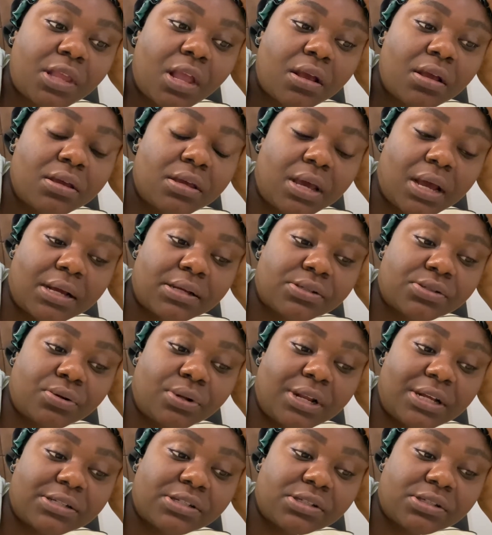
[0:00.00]
yeah so
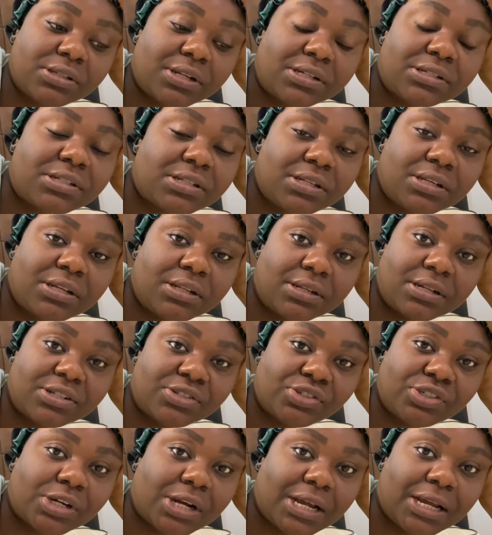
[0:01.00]
let's let's see
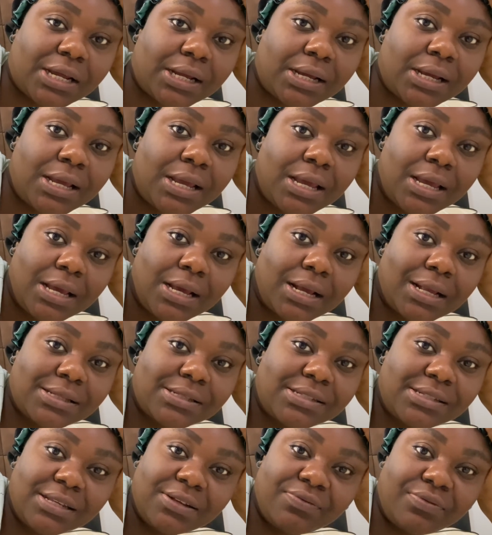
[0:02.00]
let's try
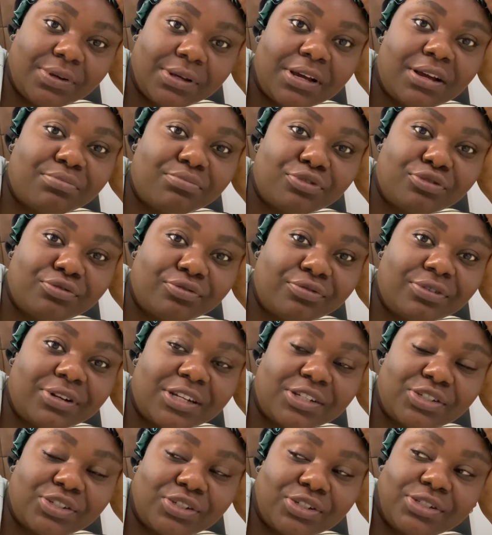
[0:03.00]
and see if we can move
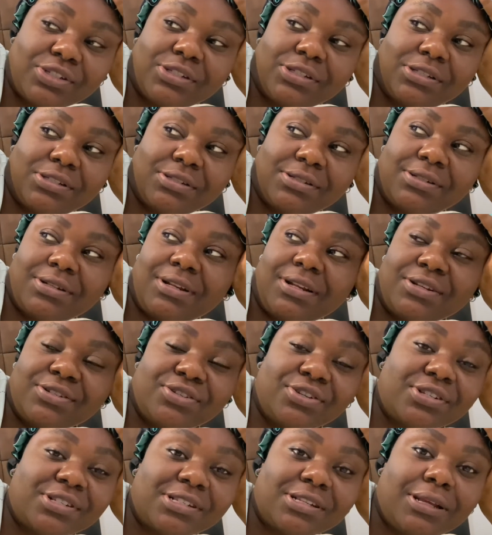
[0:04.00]
let's just let's
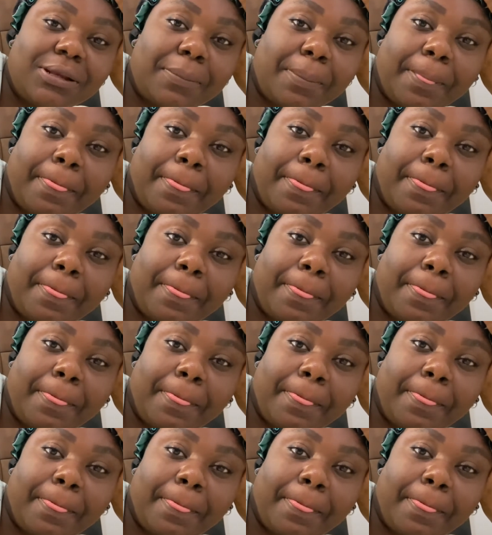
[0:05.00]
just see